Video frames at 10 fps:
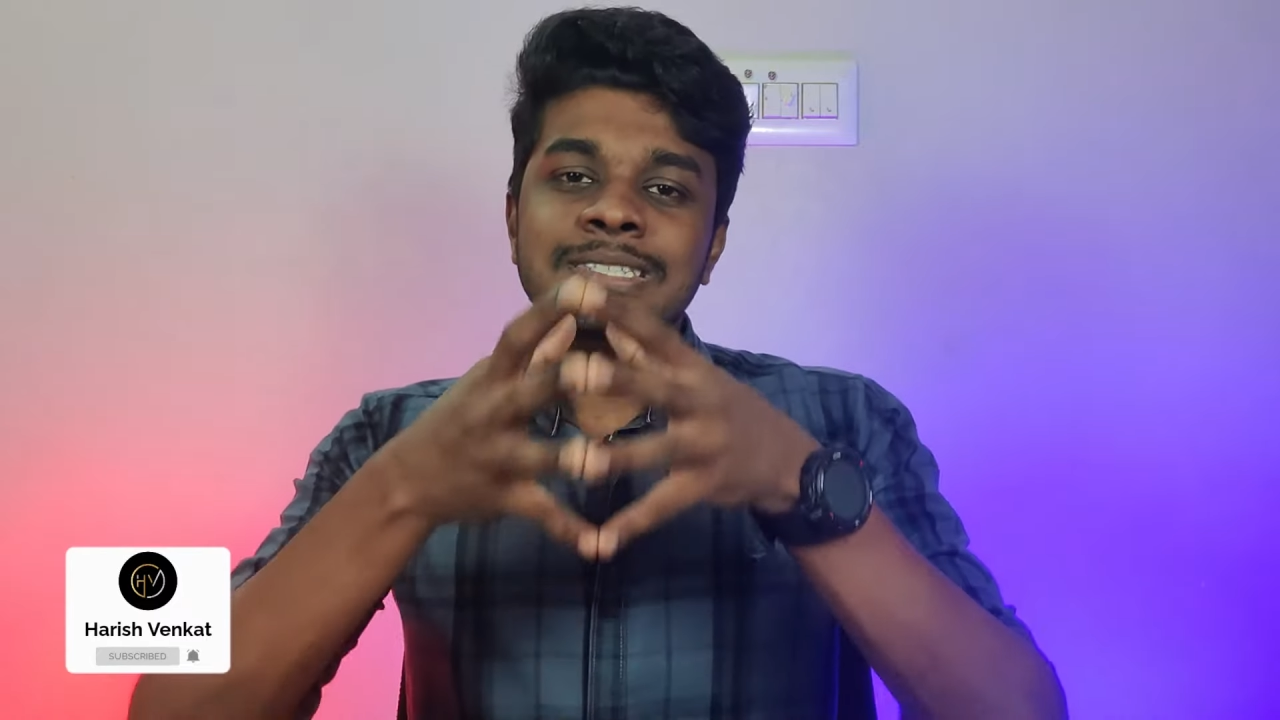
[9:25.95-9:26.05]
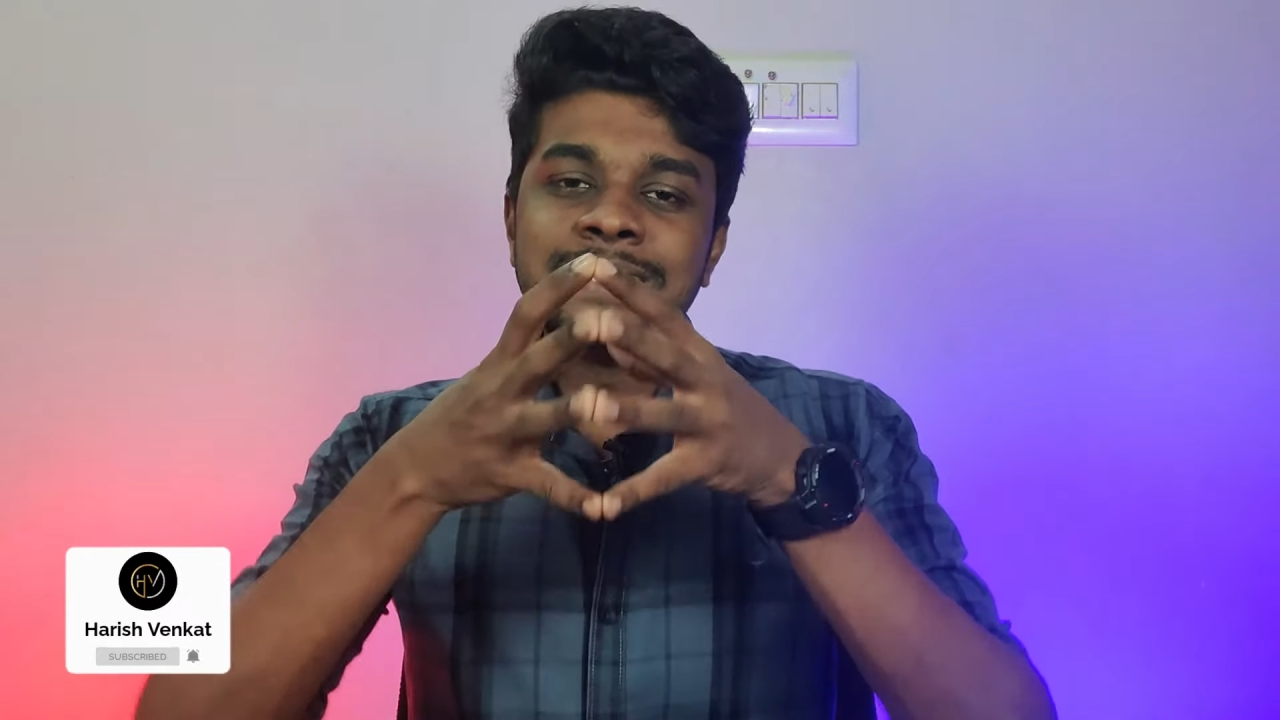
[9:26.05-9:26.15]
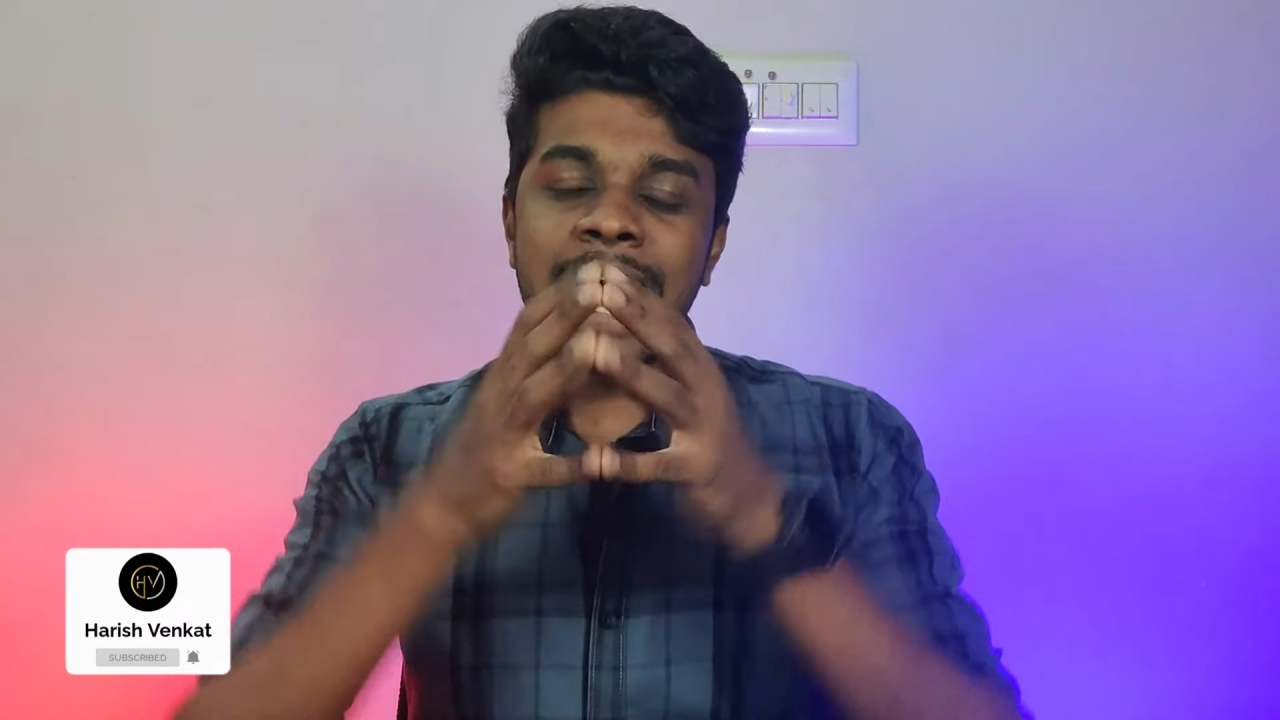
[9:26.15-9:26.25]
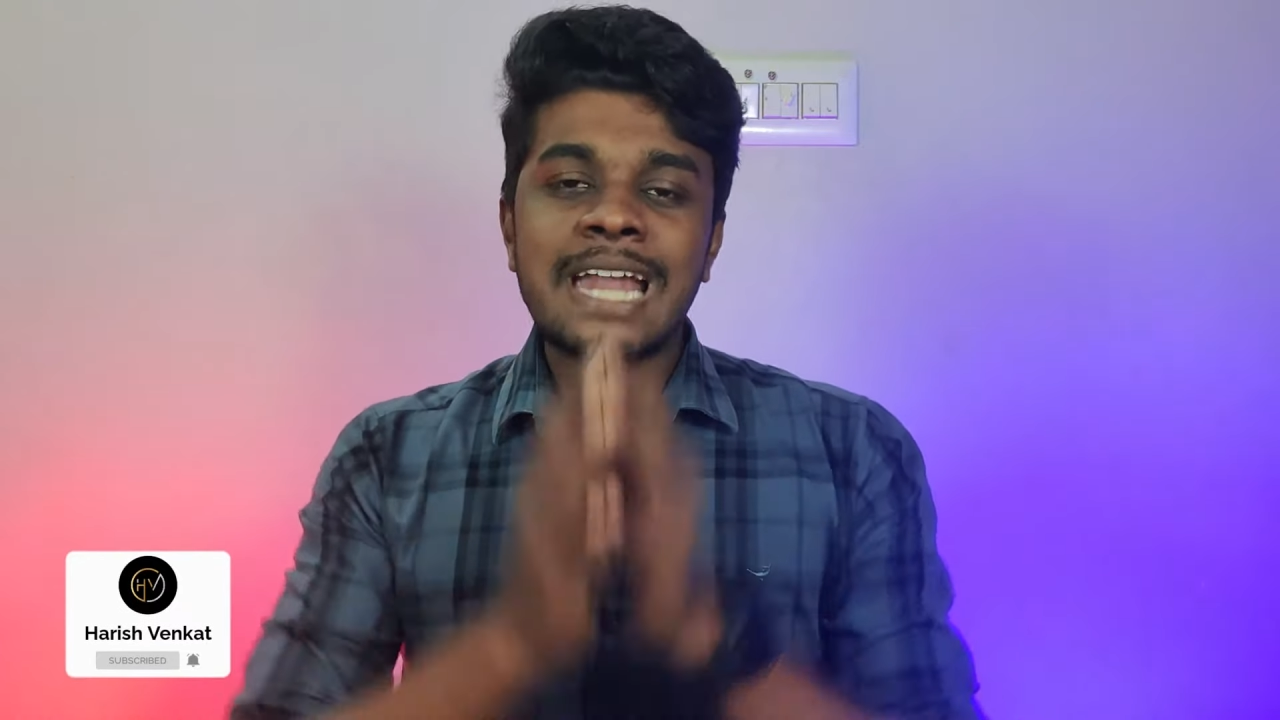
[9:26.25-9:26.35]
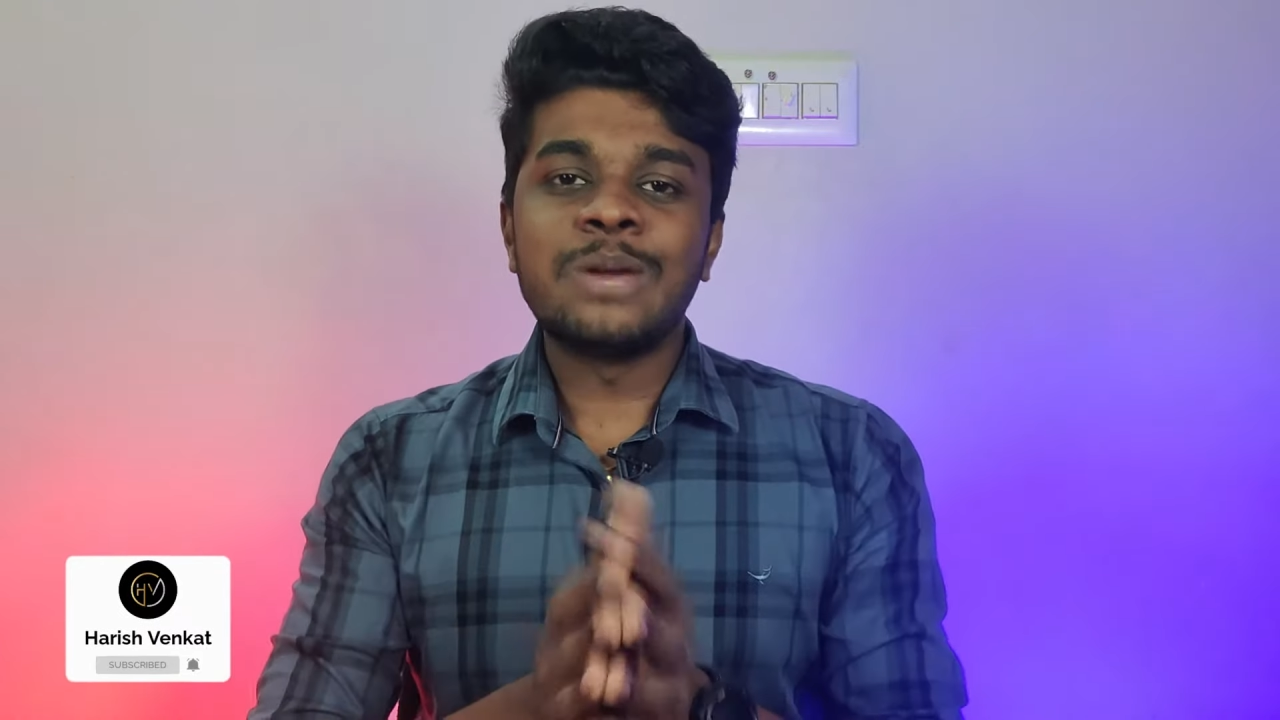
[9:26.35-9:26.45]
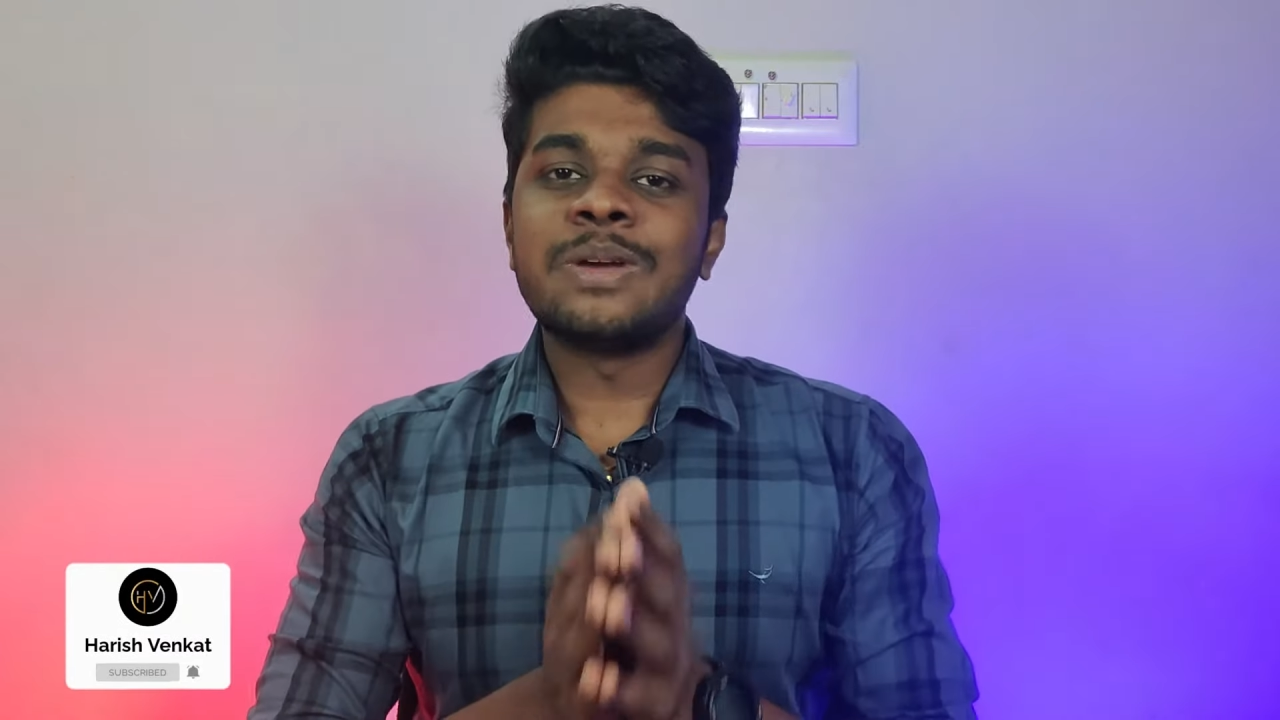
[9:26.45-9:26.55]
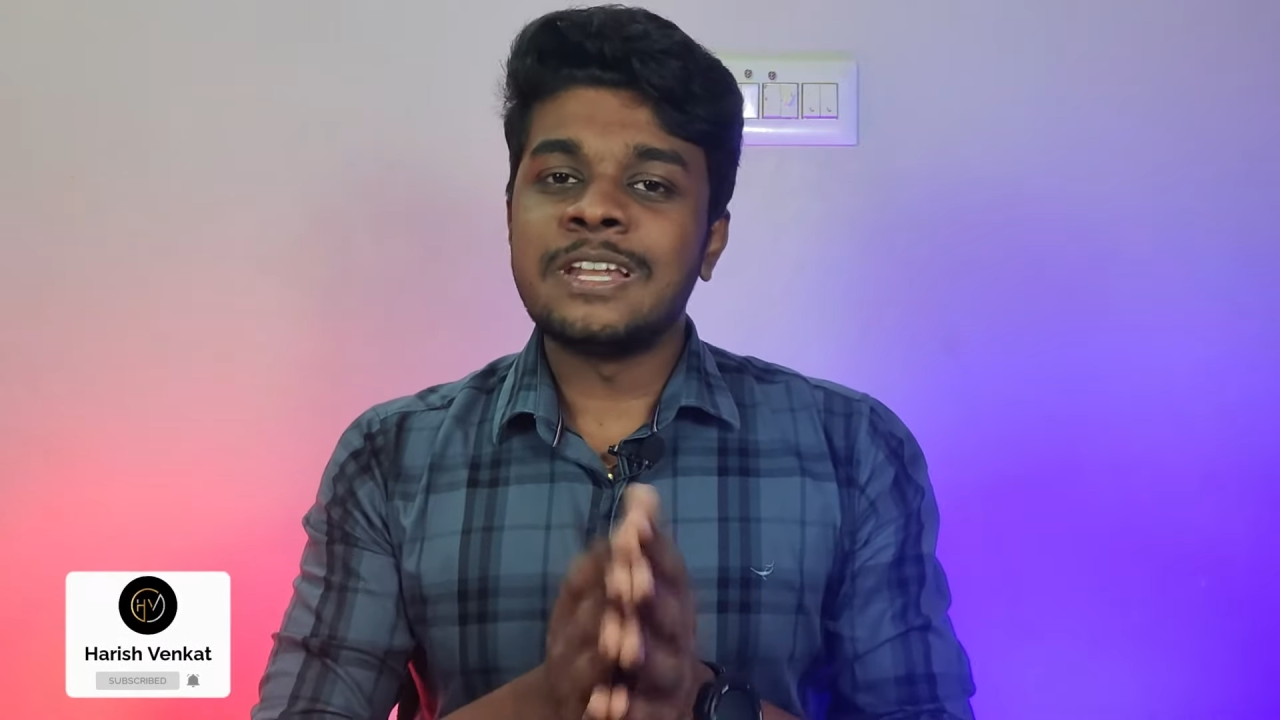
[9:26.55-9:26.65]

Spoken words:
the adequate